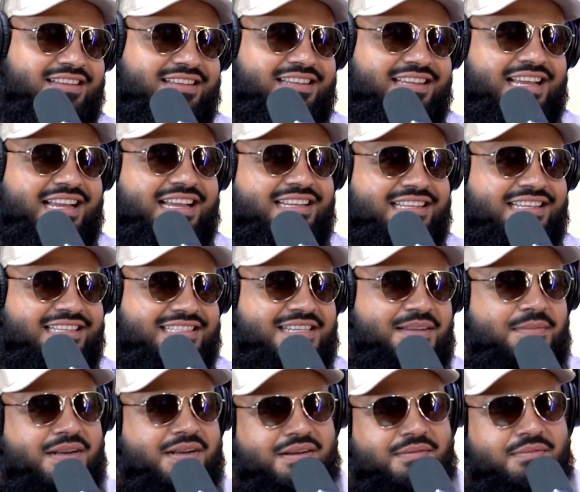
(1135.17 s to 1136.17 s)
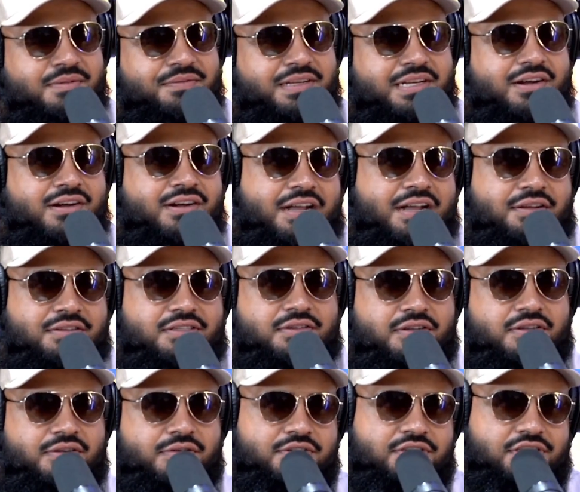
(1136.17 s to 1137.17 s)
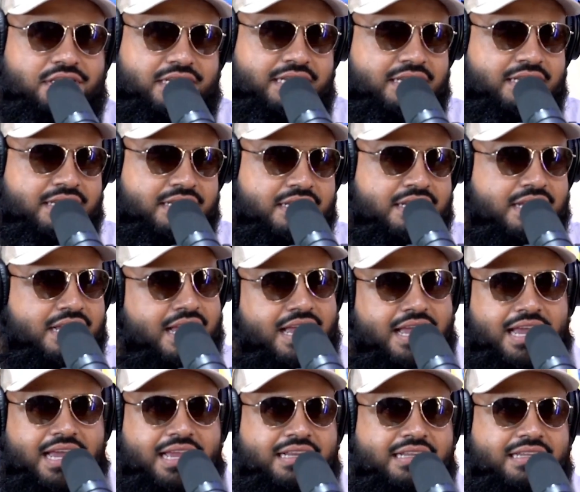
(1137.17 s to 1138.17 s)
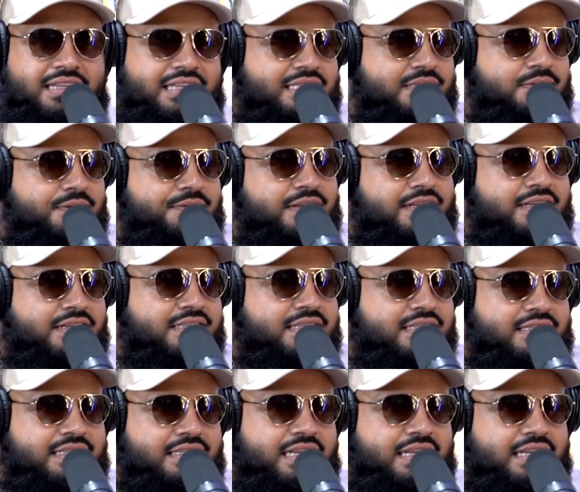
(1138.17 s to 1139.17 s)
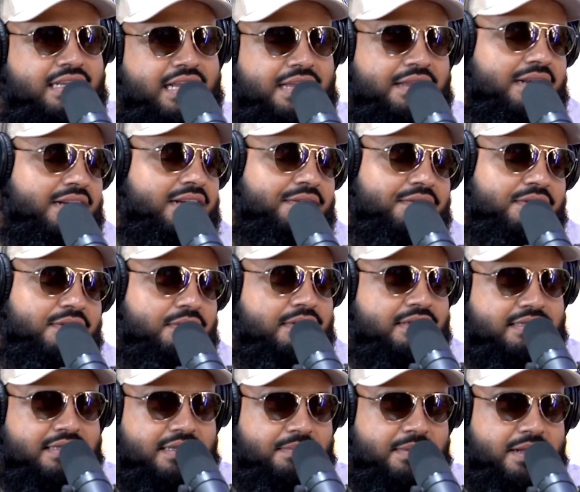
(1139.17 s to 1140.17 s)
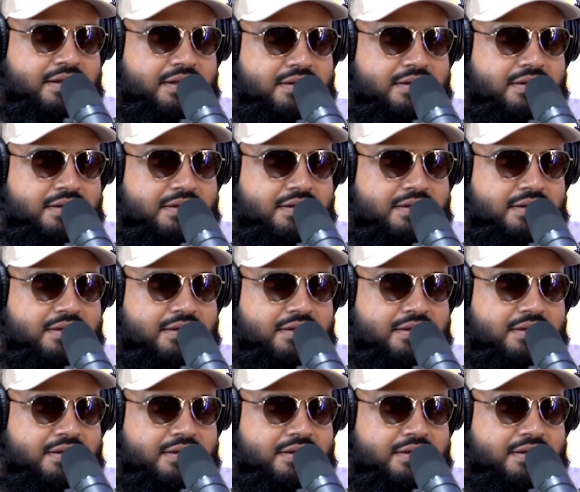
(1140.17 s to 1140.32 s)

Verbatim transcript: Yeah, he's coming out of a movie called House of Gucci, and this movie looks insane. I don't even know what it's about,